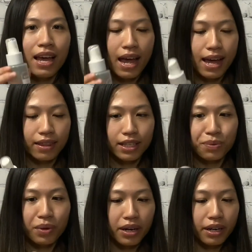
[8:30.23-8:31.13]
And
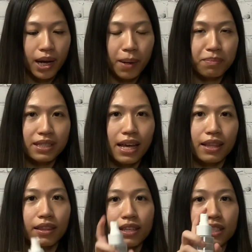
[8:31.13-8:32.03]
this one comes
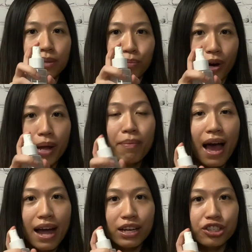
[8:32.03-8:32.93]
in this spray
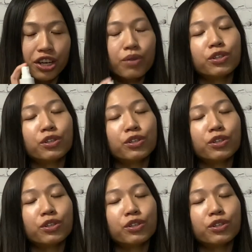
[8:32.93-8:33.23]
packaging,